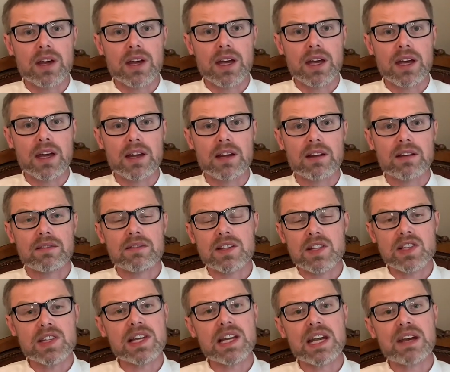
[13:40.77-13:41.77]
in the
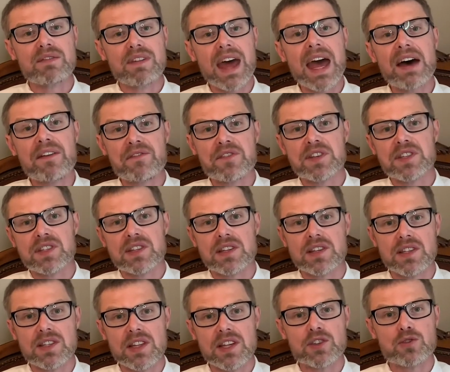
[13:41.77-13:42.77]
city of
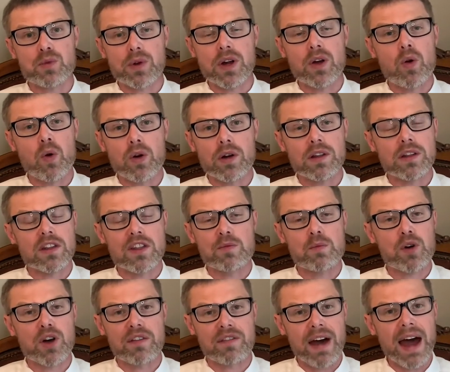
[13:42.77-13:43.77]
Ephesus that's recorded in the
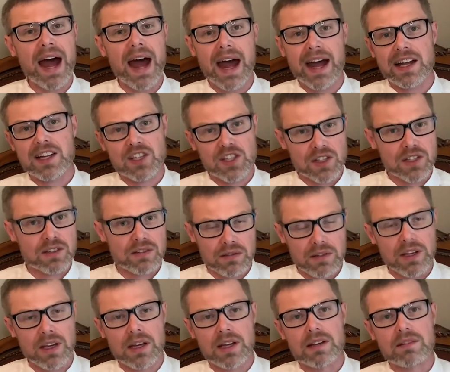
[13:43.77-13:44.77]
book of Acts
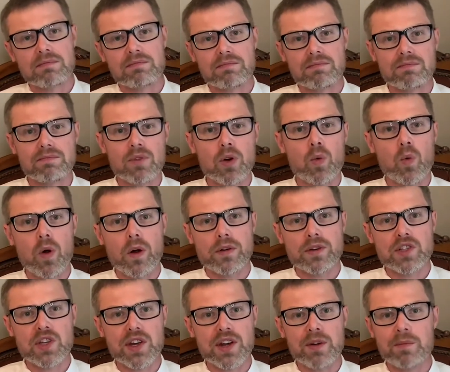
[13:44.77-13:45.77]
in the
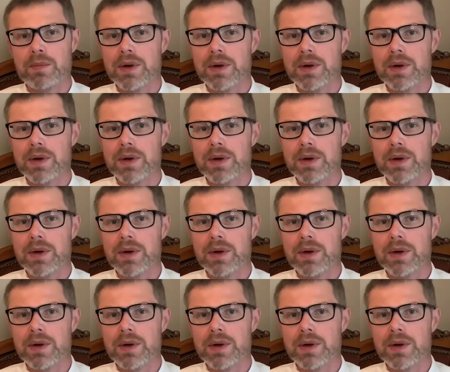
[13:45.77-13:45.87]
words here.